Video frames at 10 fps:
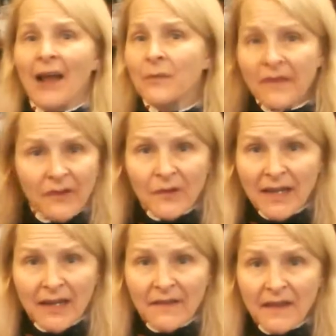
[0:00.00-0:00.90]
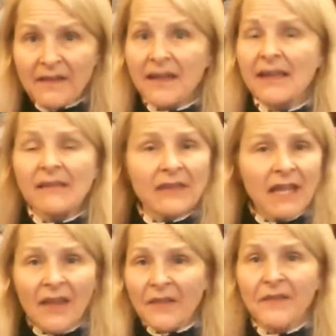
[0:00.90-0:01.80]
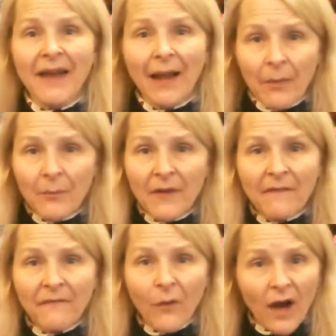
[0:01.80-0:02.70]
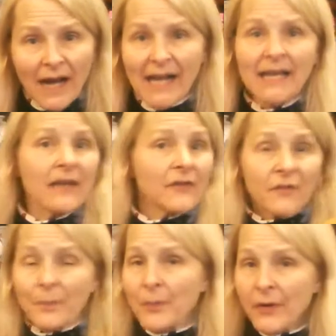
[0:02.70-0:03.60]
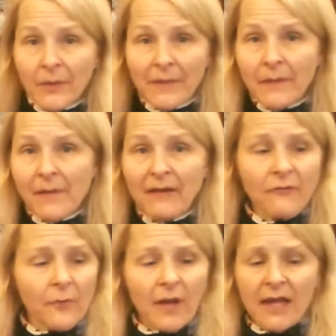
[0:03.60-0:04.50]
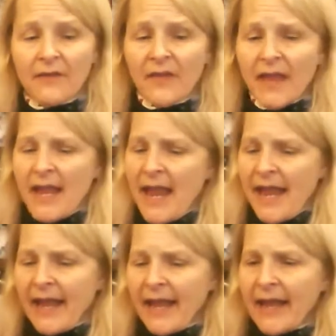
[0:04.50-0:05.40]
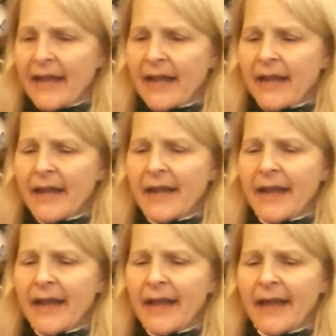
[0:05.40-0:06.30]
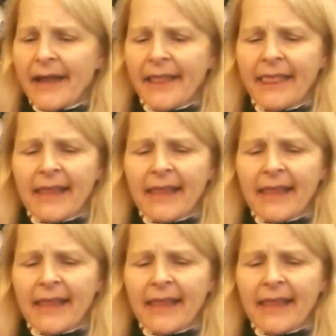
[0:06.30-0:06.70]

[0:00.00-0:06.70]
I was too lazy to even stab them with a fork. Just put them in the microwave, and I